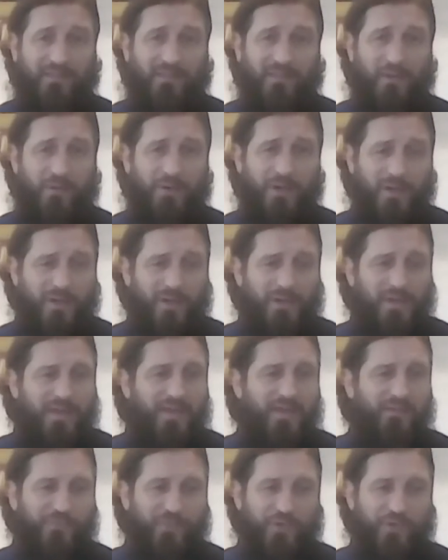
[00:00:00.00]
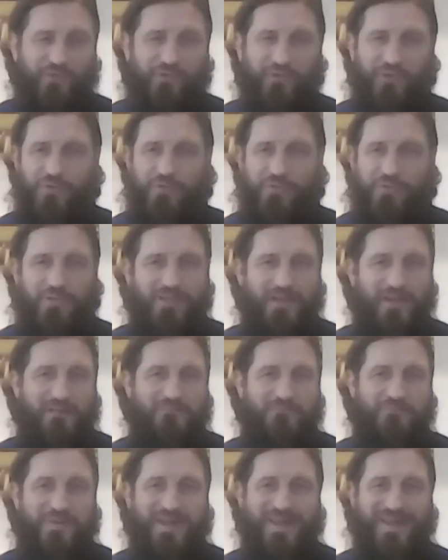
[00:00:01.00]
So if you do
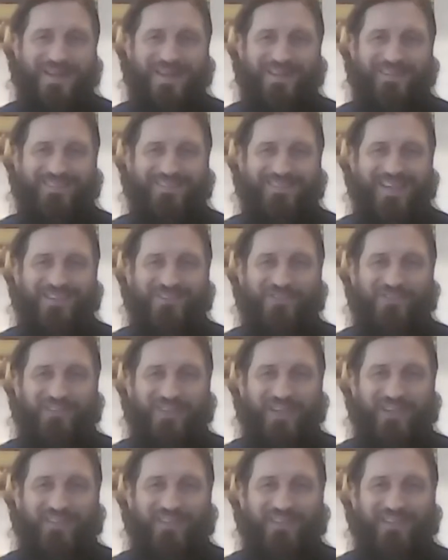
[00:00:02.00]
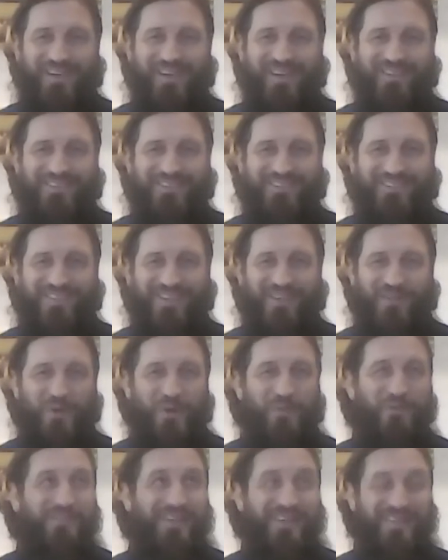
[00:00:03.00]
love Pink and 10 years down the line, mm-hmm. you think, mm-hmm.
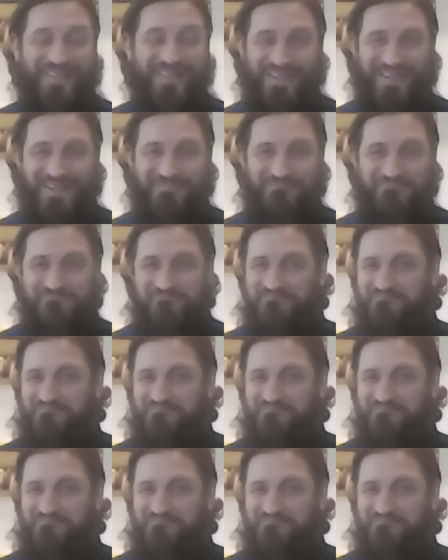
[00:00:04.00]
what was I thinking?